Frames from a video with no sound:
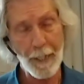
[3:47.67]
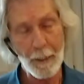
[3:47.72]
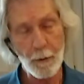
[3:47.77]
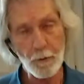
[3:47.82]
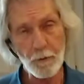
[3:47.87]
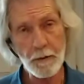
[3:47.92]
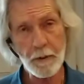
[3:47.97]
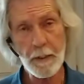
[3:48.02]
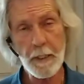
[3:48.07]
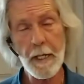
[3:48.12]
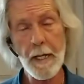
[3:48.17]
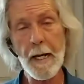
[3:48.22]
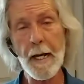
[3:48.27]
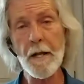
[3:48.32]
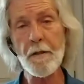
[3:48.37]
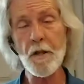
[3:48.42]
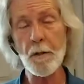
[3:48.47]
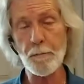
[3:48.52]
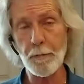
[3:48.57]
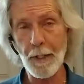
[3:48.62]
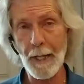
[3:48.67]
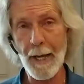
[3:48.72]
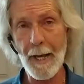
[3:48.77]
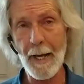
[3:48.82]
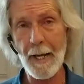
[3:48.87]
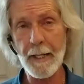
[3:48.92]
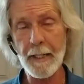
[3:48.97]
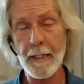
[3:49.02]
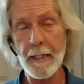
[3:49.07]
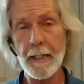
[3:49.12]
brown, and the
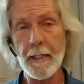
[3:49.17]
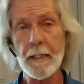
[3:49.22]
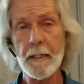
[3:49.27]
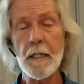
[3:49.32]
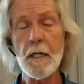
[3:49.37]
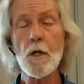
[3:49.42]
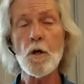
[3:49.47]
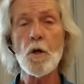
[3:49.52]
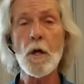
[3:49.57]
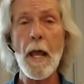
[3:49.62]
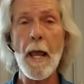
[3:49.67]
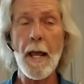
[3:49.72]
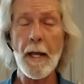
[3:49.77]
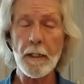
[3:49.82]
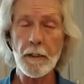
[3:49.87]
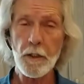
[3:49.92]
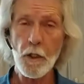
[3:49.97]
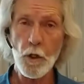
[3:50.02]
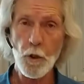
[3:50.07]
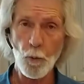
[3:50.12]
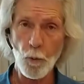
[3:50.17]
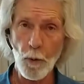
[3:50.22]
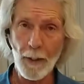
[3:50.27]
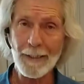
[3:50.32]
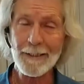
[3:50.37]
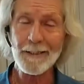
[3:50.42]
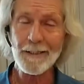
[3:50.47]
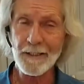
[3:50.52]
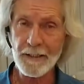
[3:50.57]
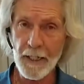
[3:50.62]
black, and the
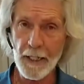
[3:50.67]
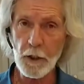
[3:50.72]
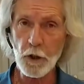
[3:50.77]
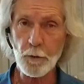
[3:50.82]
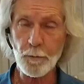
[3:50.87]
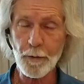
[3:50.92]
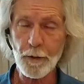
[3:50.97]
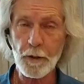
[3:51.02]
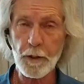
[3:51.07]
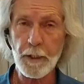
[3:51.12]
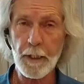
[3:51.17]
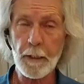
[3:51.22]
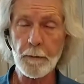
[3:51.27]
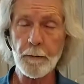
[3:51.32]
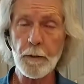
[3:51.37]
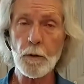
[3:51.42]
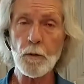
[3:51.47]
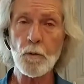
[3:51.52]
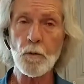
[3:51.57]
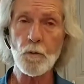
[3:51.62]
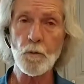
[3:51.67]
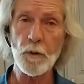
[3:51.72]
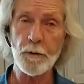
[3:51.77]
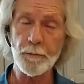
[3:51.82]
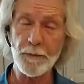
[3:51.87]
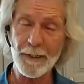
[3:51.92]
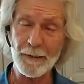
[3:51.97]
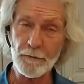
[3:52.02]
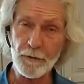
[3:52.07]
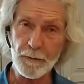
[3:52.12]
white scale buildup
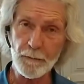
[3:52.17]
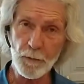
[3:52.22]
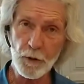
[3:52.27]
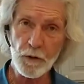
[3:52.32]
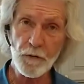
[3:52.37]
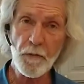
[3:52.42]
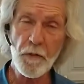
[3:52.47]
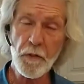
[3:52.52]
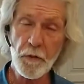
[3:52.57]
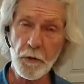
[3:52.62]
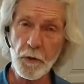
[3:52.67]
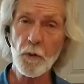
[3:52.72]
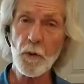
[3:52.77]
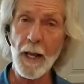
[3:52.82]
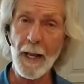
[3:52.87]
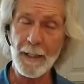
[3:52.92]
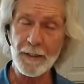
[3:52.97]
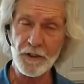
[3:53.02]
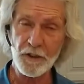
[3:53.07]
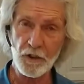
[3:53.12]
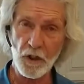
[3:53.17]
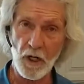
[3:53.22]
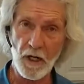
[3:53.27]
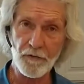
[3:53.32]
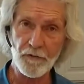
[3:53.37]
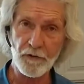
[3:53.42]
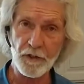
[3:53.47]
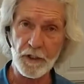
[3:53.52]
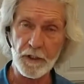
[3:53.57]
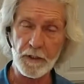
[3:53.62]
would be removed through a
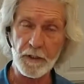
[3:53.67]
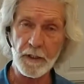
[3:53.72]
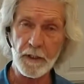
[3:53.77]
softener.